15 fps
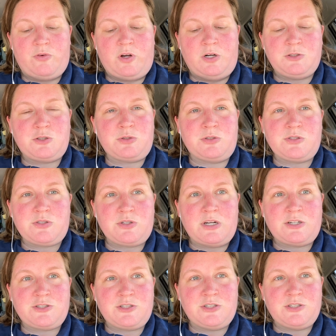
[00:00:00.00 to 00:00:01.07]
cultural
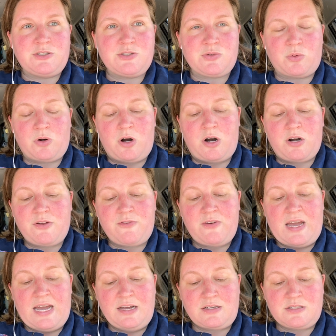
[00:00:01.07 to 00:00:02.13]
structures or
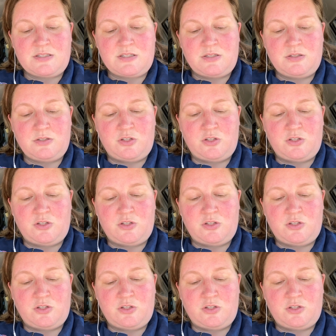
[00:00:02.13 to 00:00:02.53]
artifacts.